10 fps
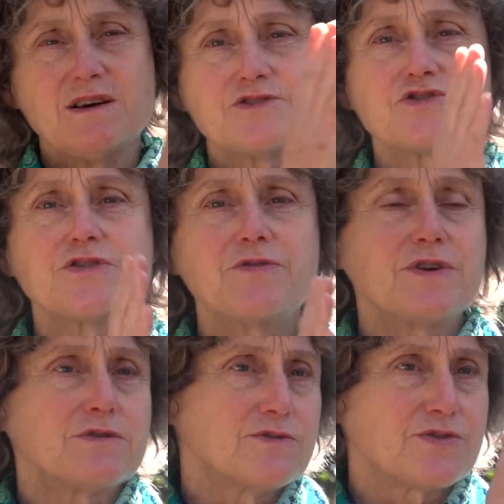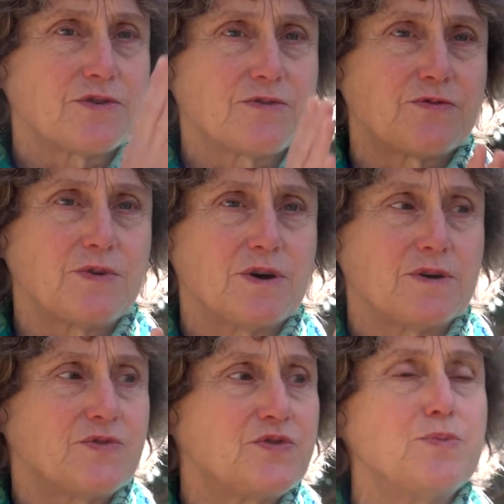trivial, sort
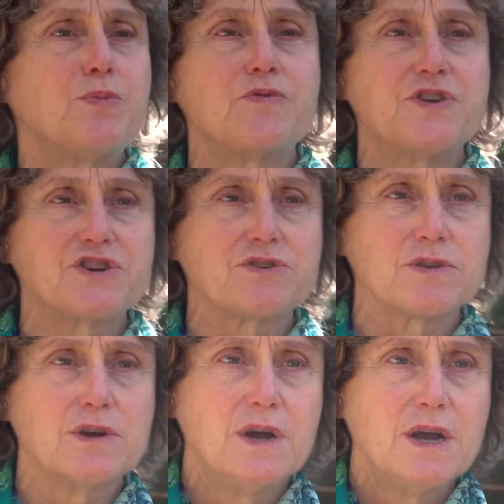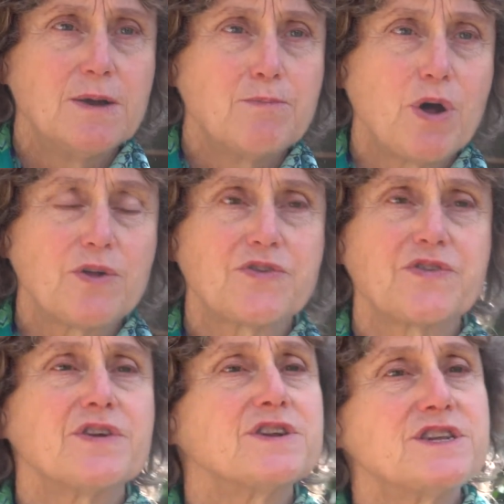of superficial pulses
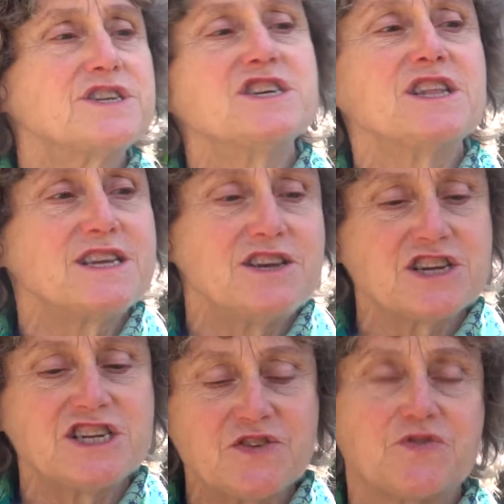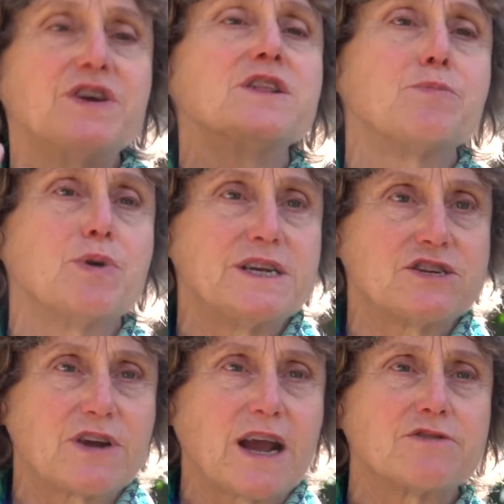that you can just feel the body
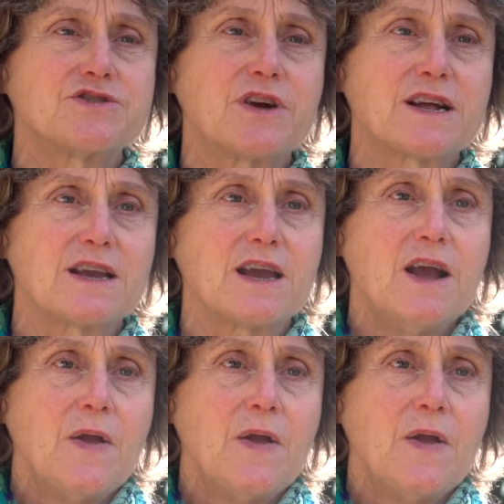struggling.